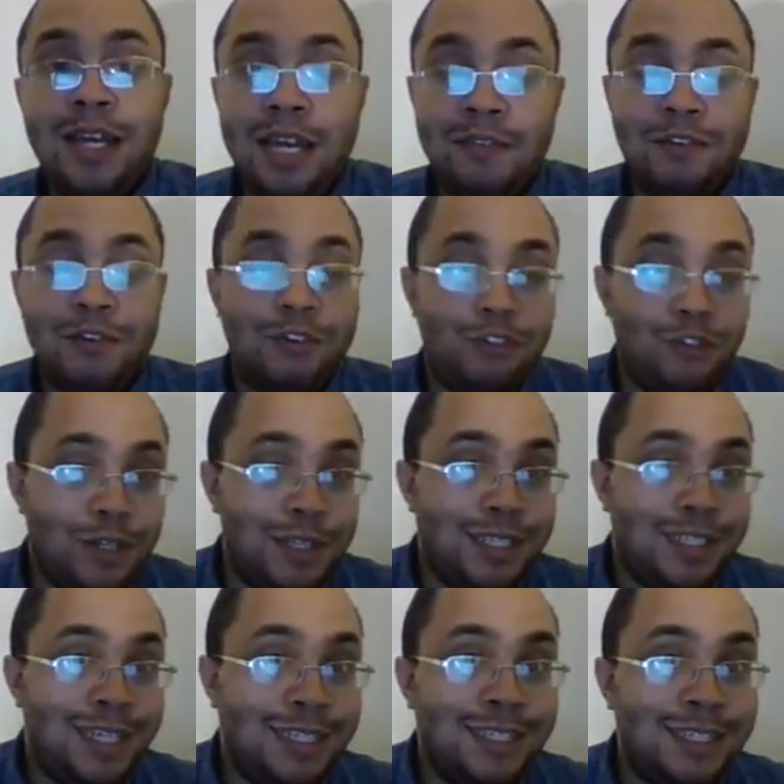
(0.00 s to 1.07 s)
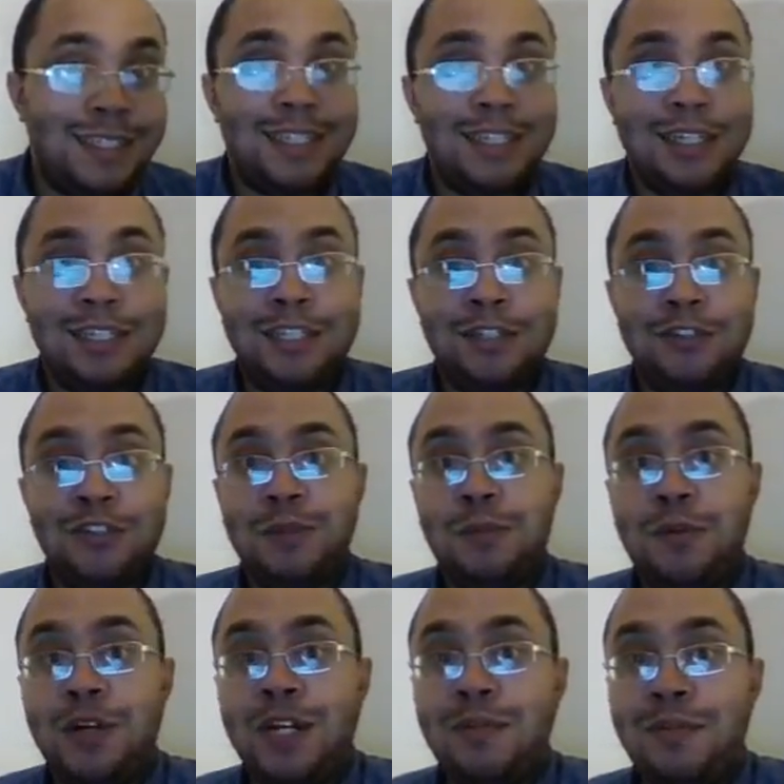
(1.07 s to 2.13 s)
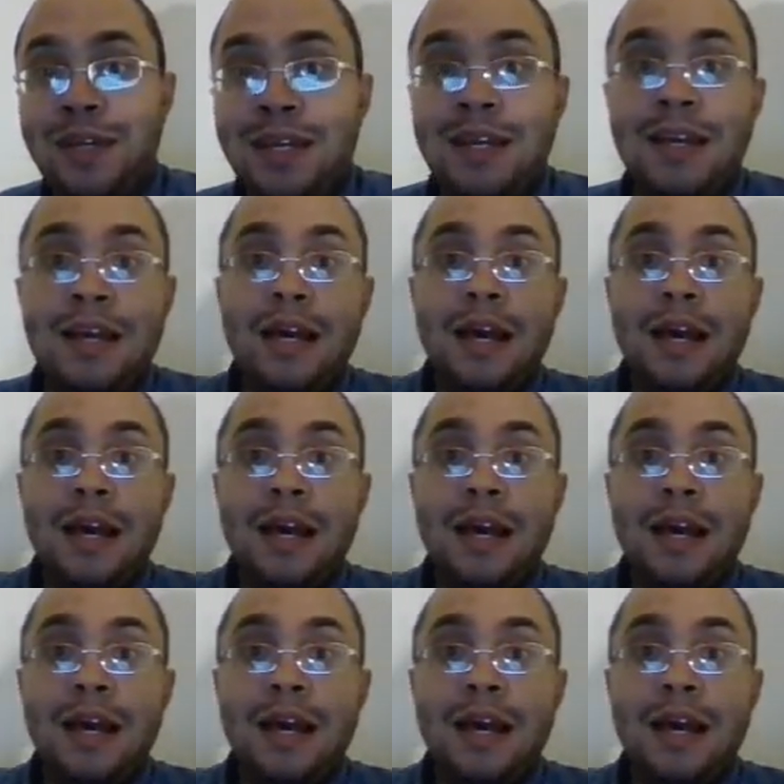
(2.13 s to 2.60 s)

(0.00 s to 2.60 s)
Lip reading: If you enjoy these lessons and consider supporting me,